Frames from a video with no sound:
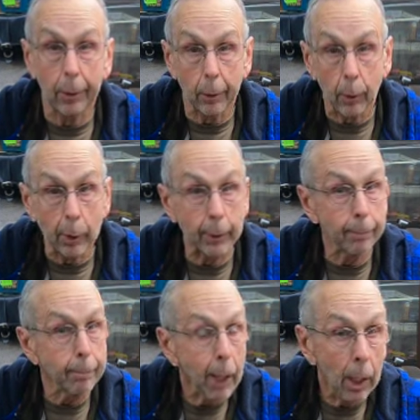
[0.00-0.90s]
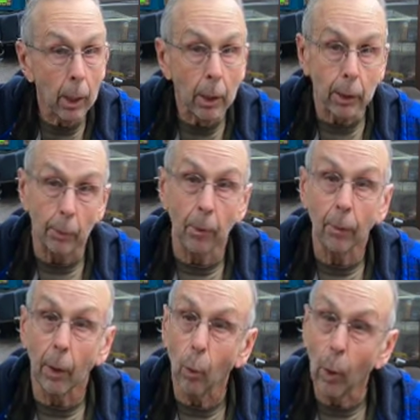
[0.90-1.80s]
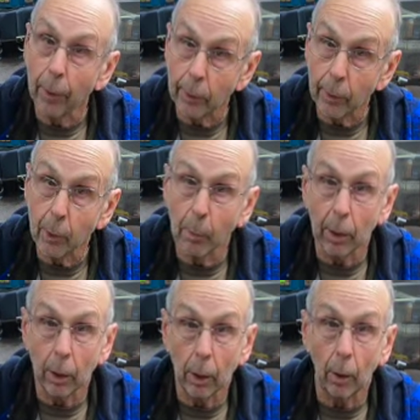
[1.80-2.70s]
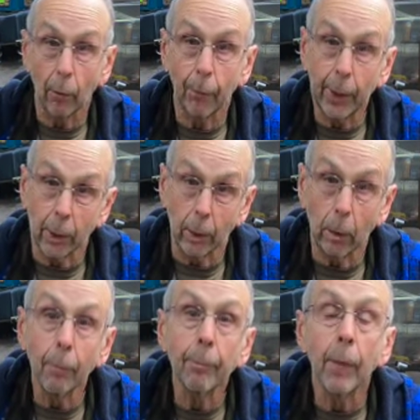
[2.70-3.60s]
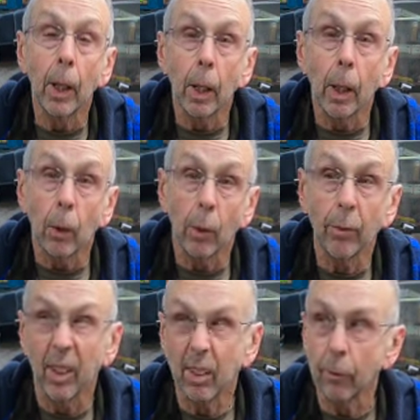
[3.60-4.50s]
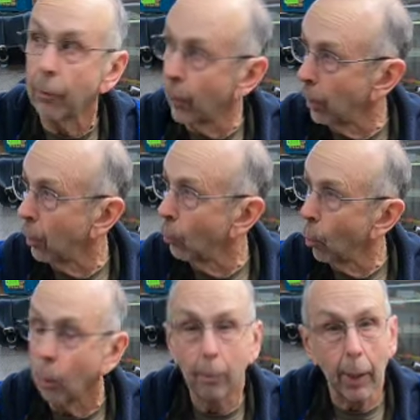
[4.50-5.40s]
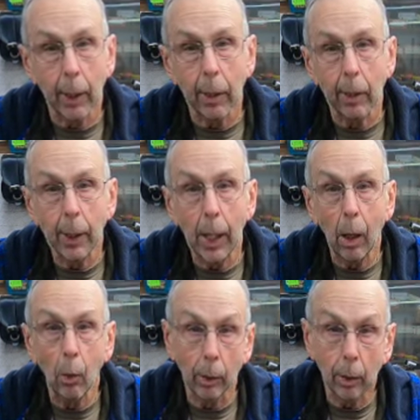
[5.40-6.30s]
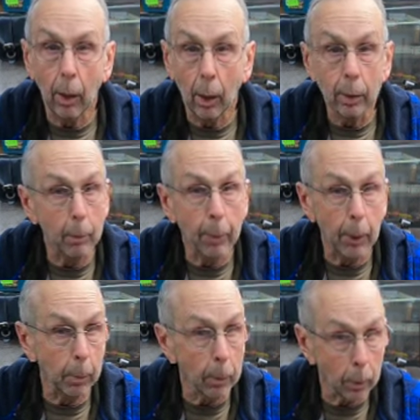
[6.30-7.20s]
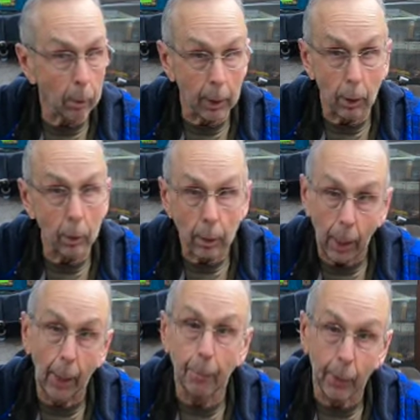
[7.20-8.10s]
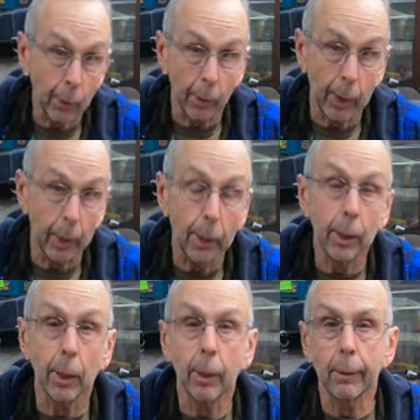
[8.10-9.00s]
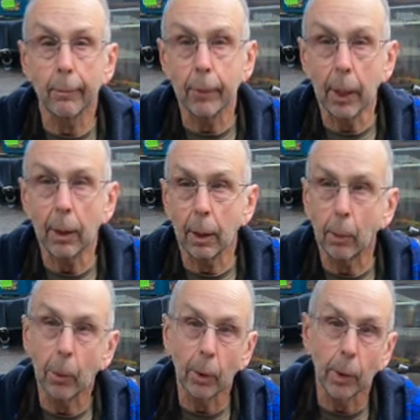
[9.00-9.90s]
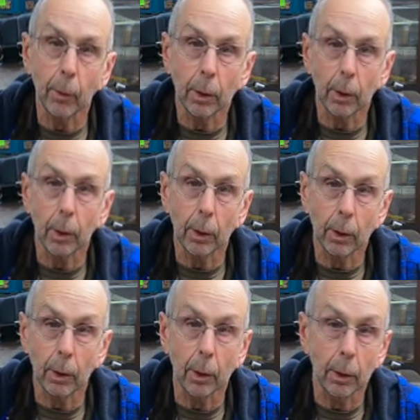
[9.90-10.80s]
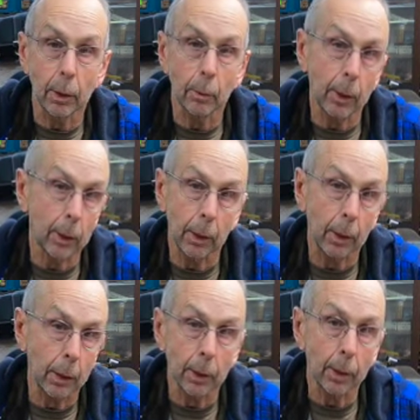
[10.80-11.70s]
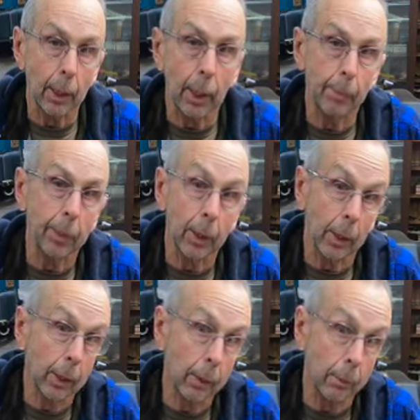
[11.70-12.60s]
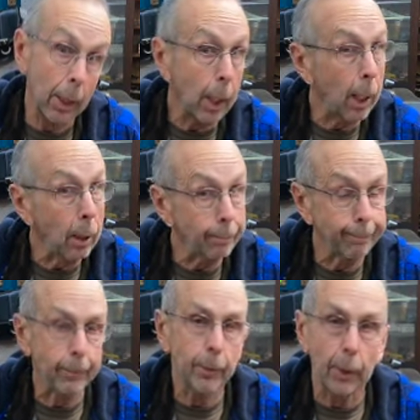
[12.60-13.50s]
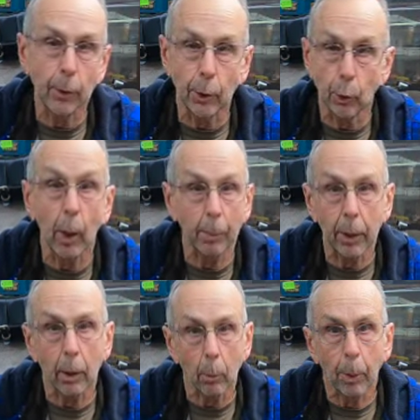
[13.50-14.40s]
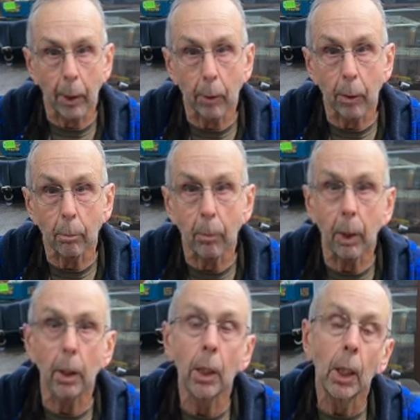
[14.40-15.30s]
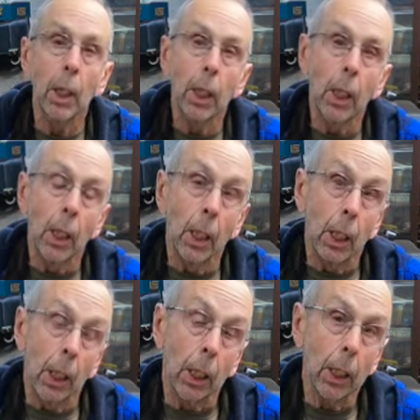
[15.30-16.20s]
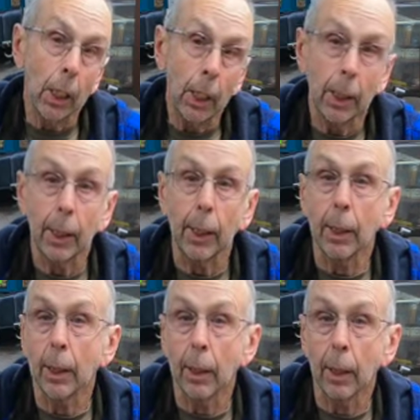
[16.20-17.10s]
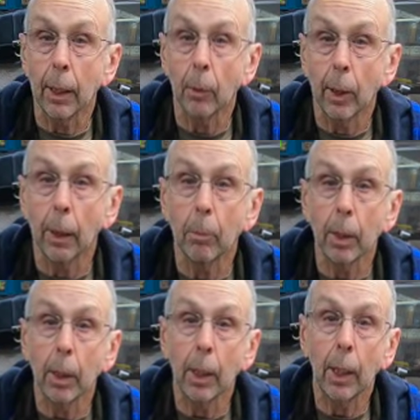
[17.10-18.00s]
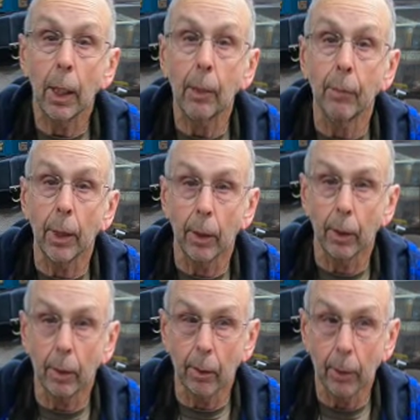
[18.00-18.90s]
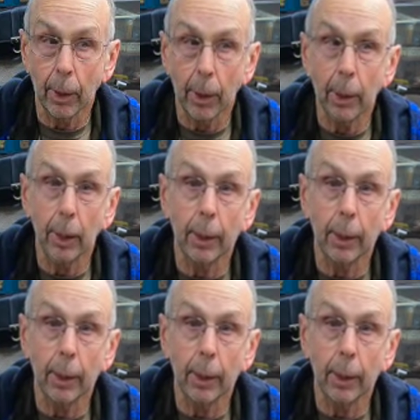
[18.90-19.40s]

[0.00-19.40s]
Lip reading: Of course, some of our weather has been a little fickle. We've had some fairly warm days now, and there are some people who went out and tapped the trees, and my neighbor, he was all excited. He wanted to get his tapped, and I said, well, if I was you, I'd be a little patient, but I think he did it anyway, but I've done it early.